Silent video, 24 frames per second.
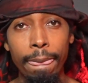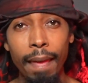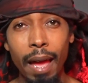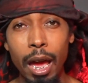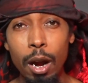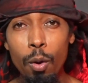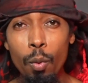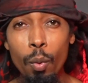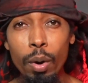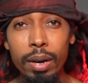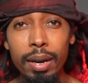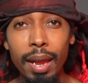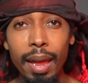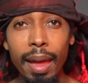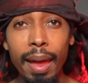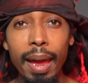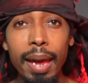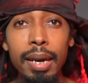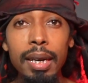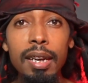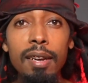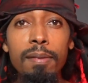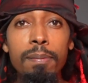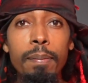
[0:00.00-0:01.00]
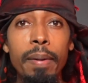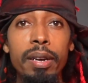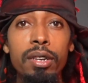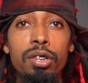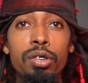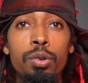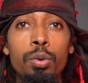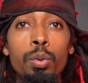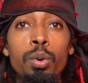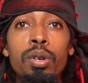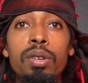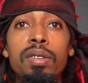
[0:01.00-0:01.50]
I don't want any of my
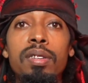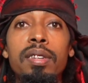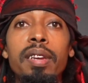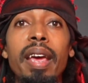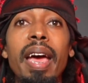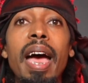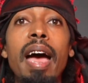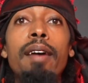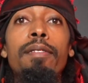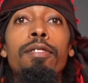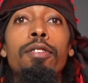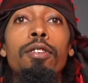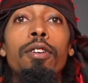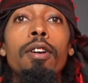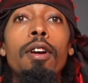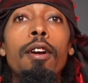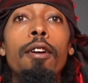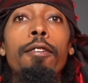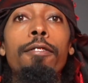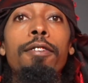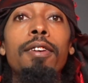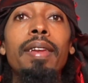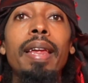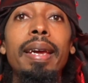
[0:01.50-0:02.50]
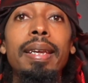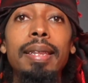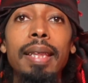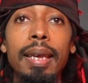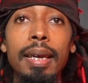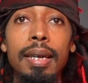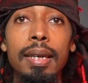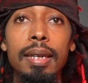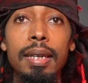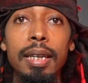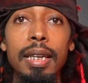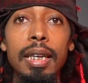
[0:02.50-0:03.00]
students to ever feel like
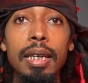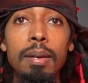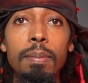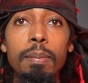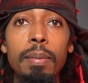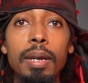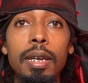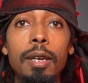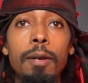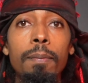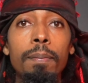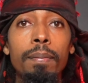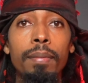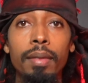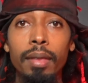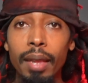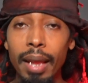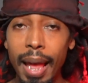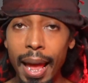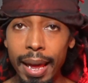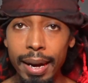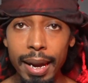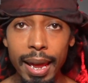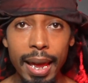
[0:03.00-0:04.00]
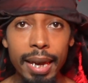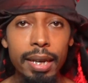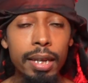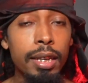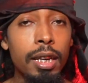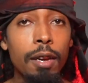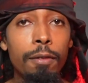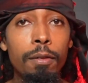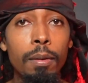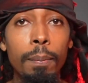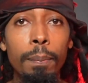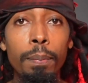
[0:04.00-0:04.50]
they need me at any
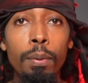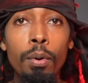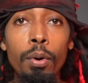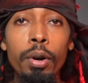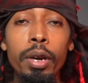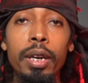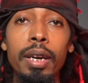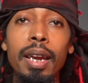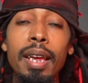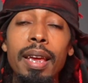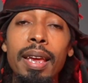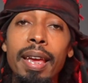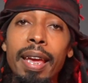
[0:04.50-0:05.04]
given point.